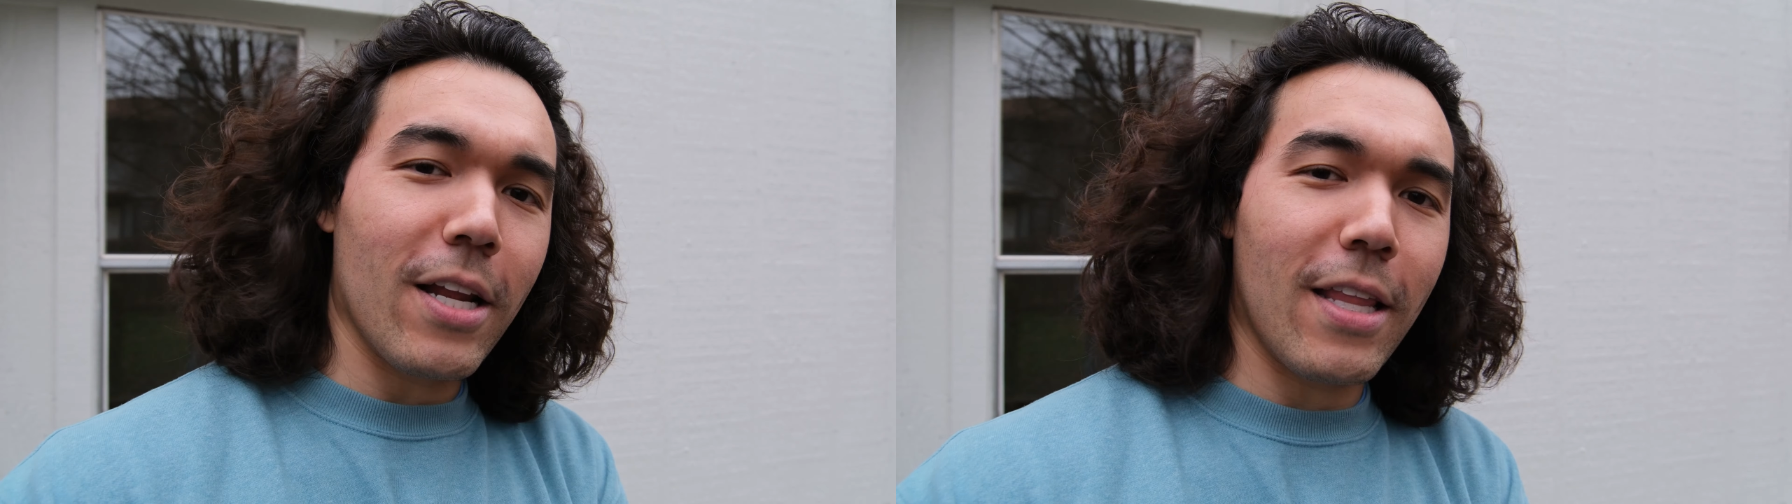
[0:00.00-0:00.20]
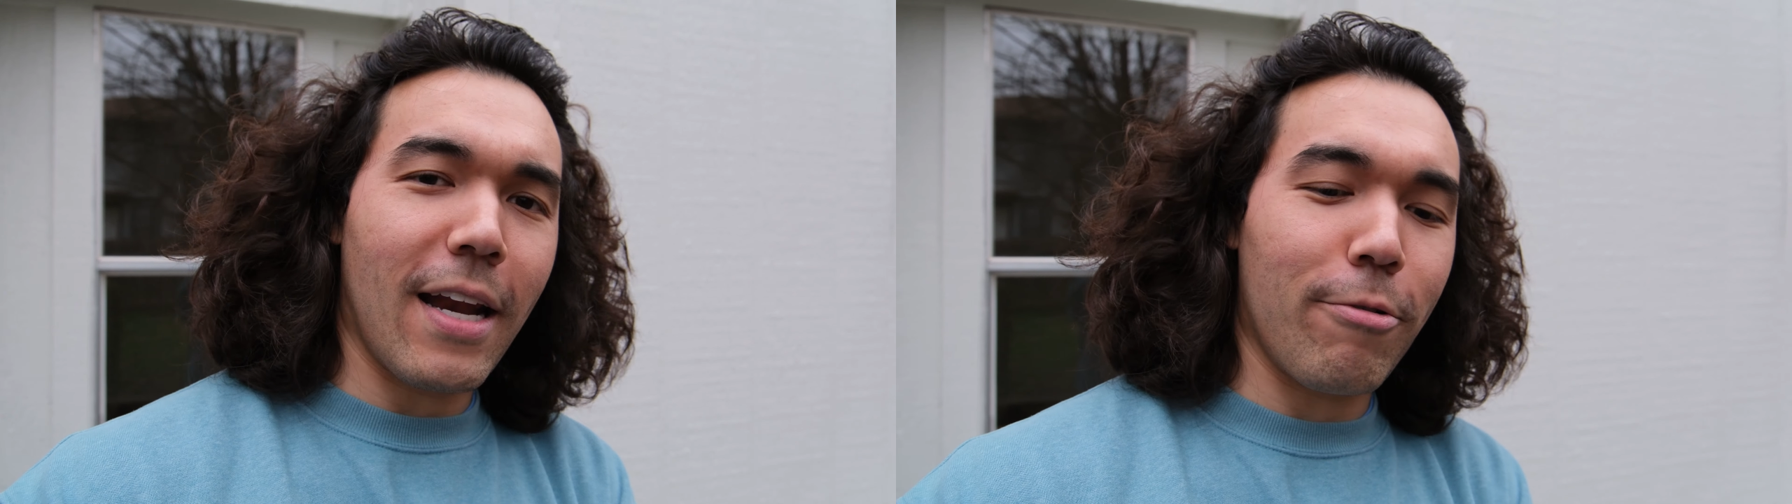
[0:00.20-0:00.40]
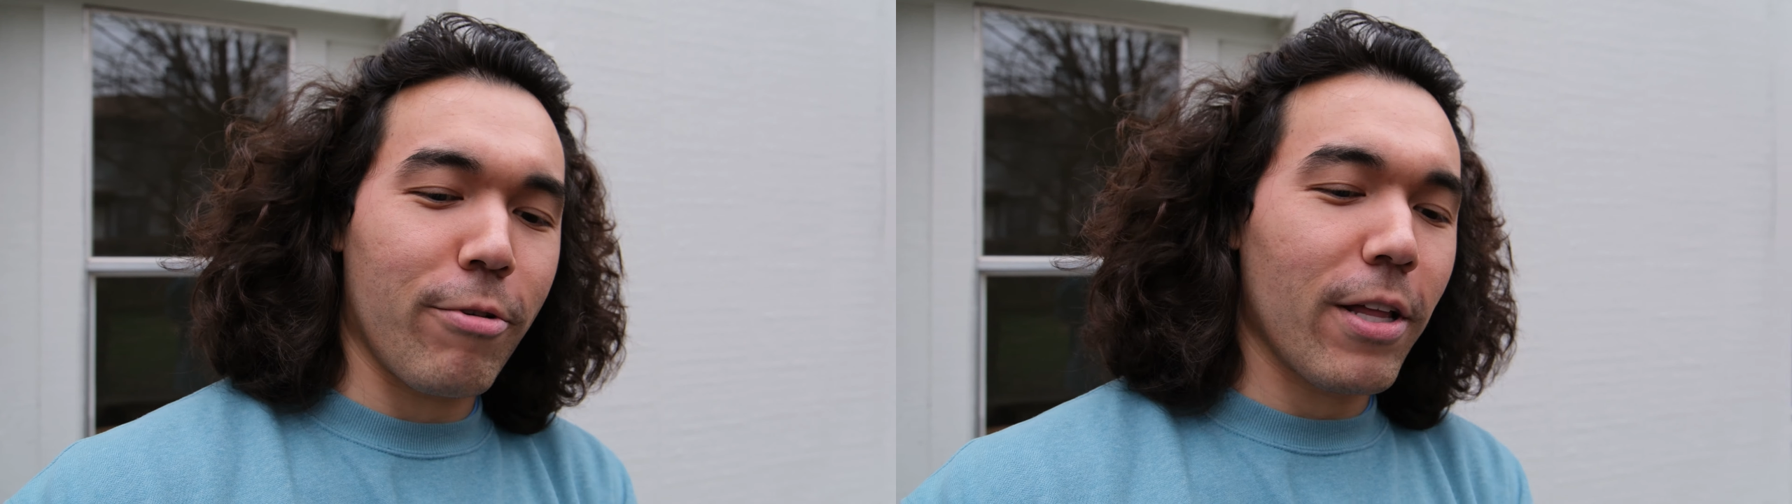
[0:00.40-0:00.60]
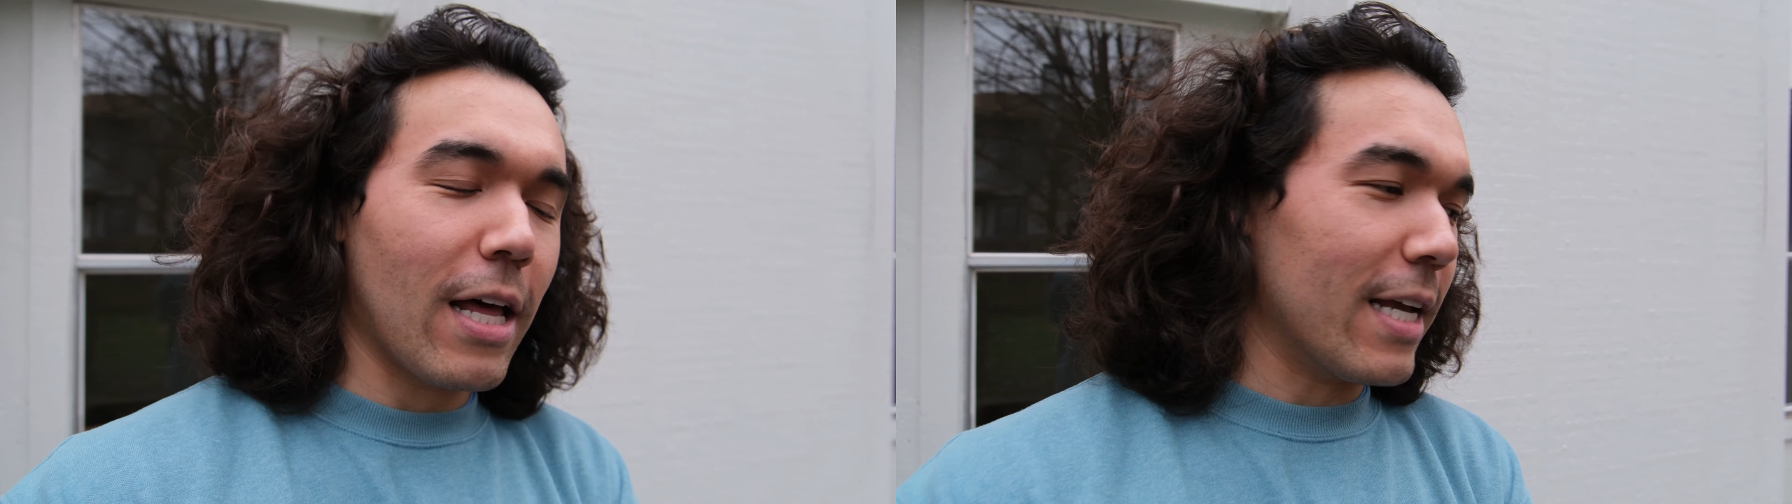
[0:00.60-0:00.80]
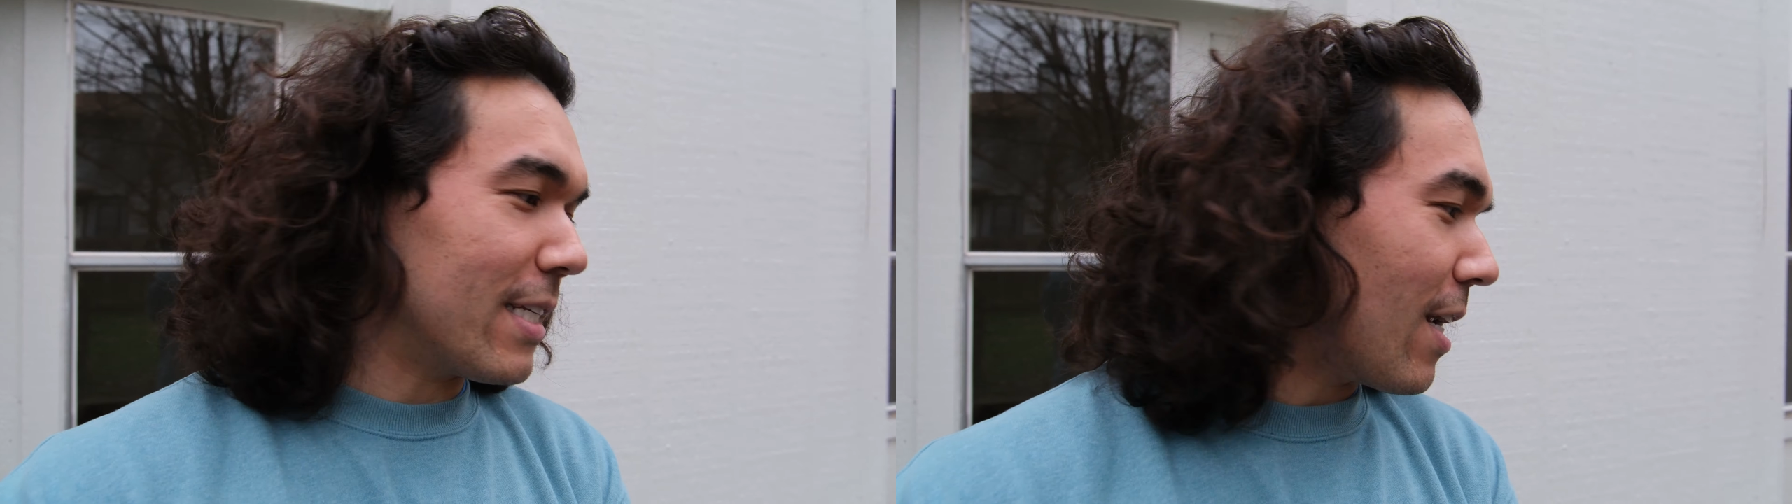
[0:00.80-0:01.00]
and then I
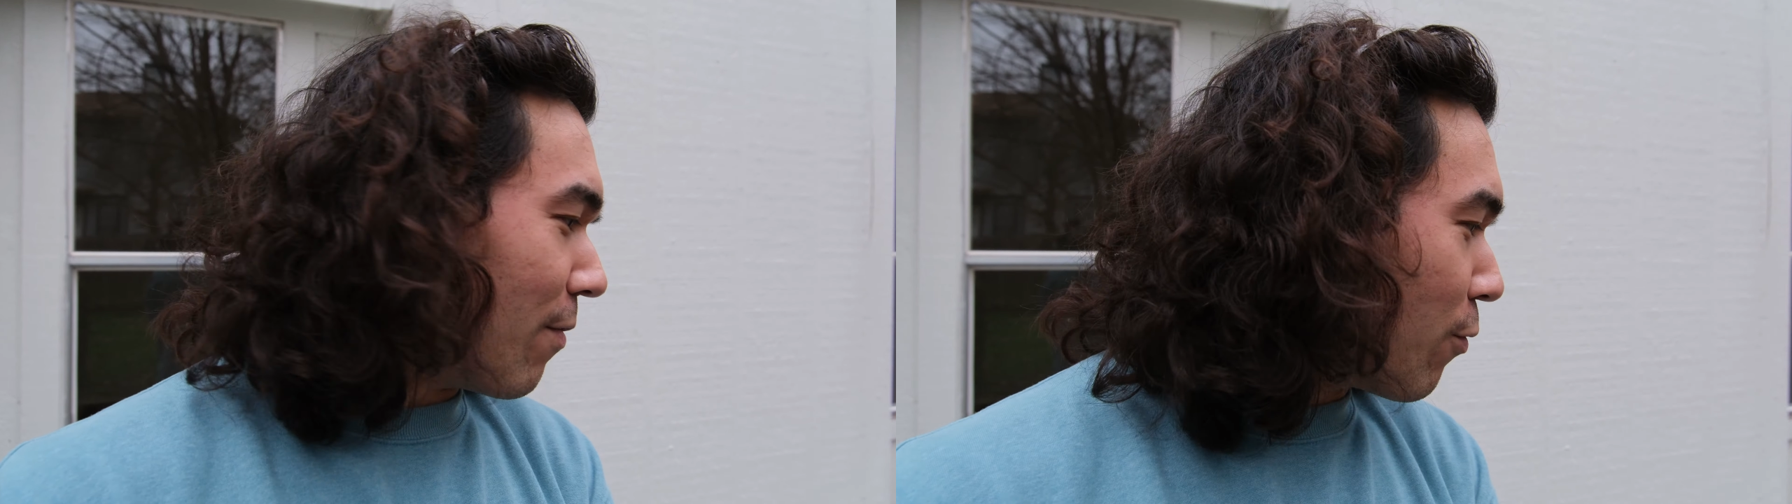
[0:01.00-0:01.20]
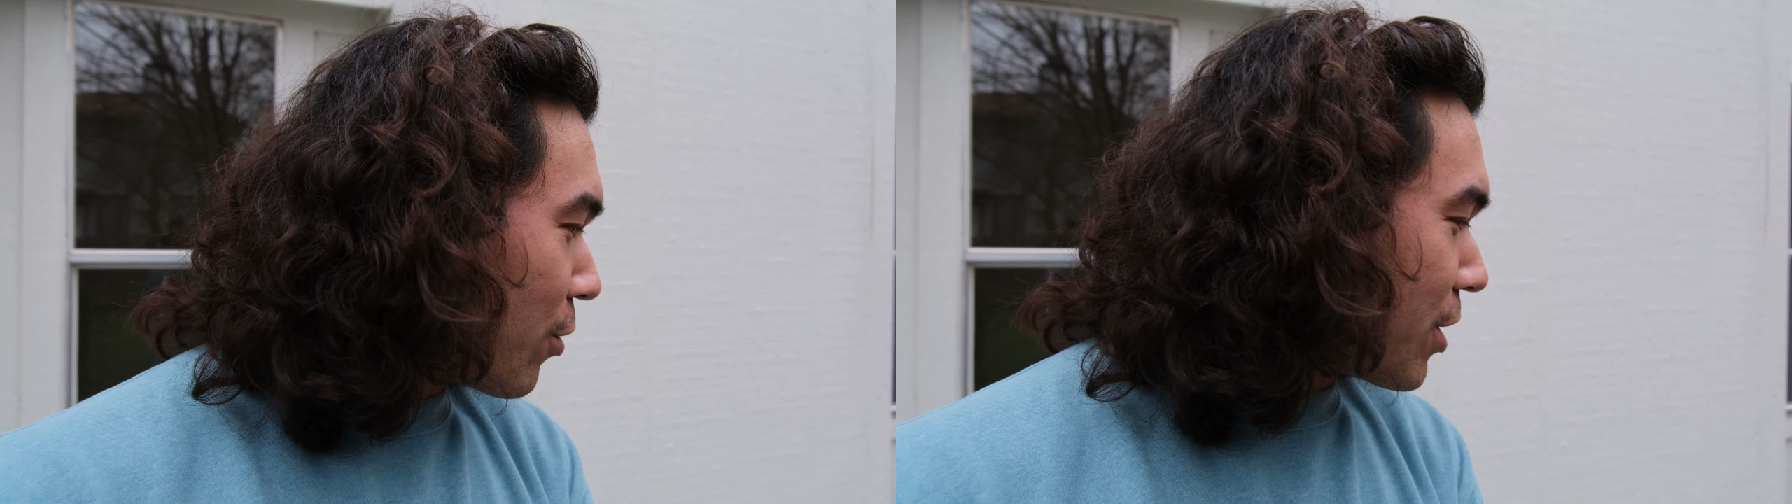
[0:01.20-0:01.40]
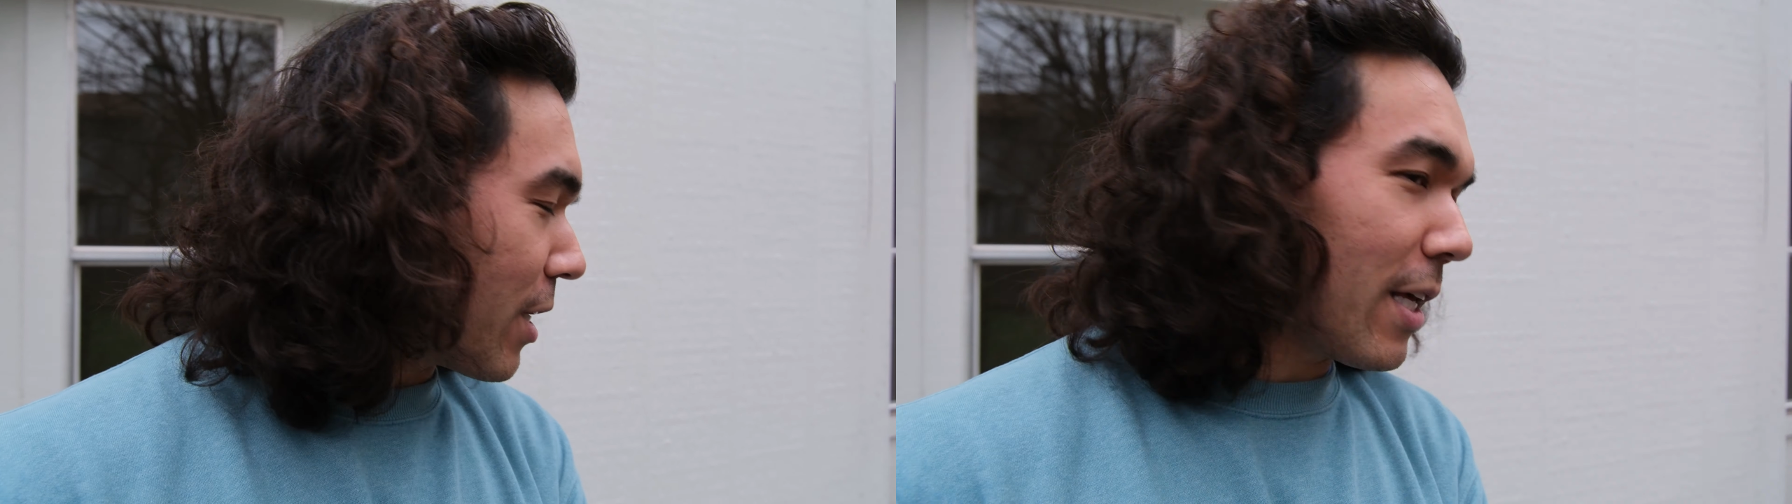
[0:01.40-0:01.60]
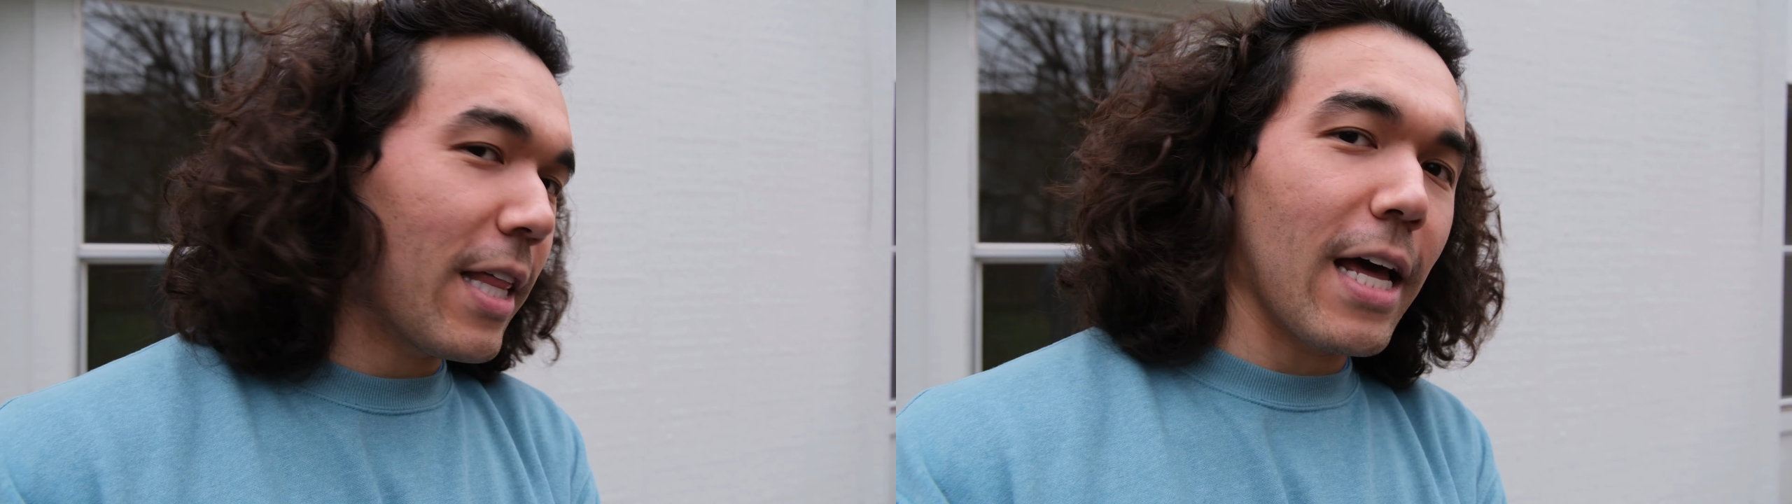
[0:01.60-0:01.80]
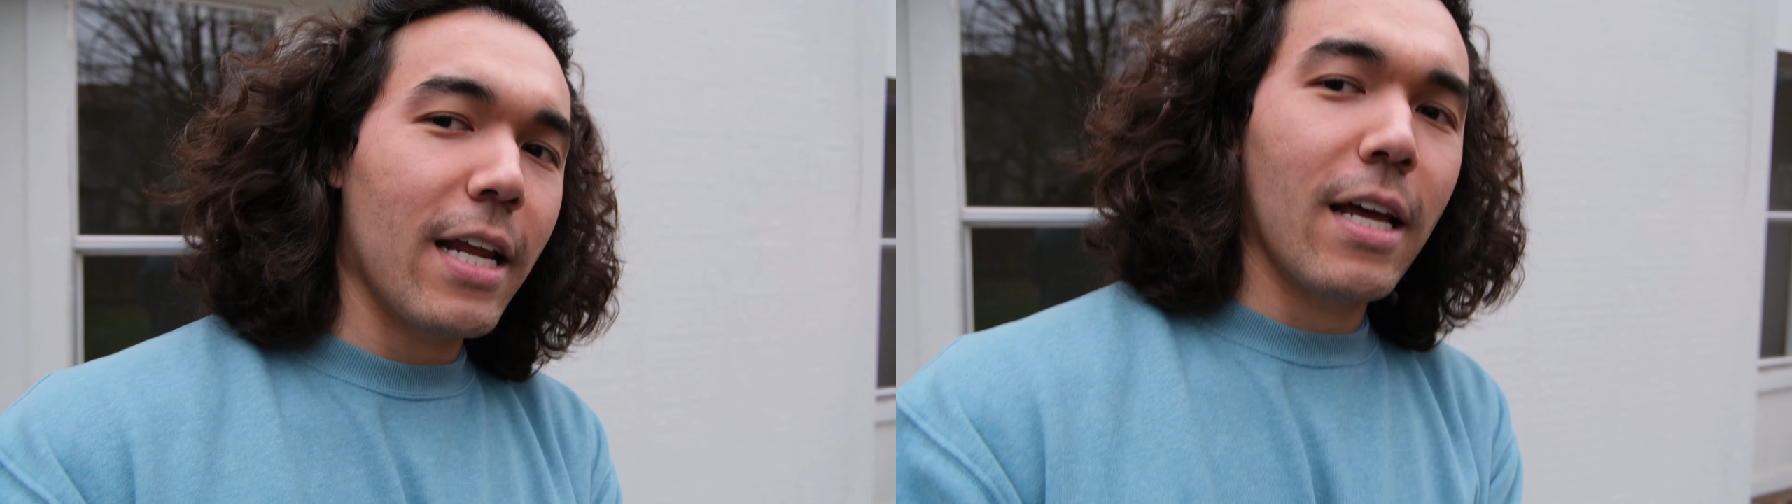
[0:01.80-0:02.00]
realized, unfortunately, that